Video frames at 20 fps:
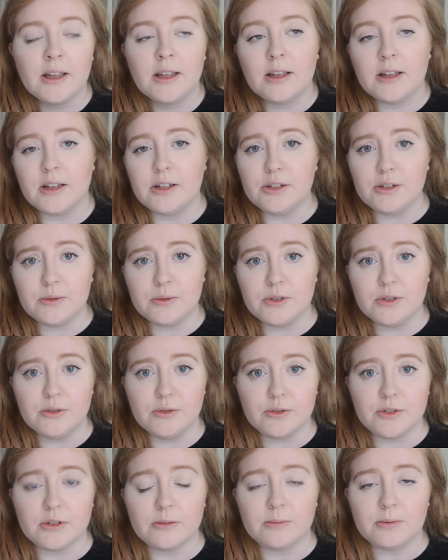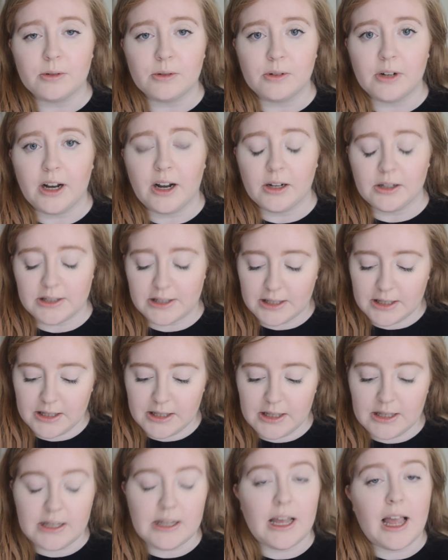and you would use the pronouns
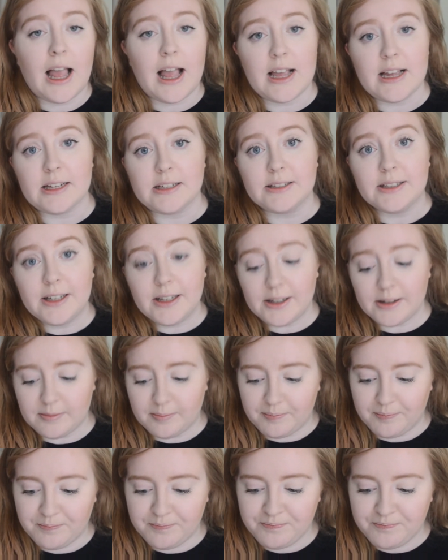he and him.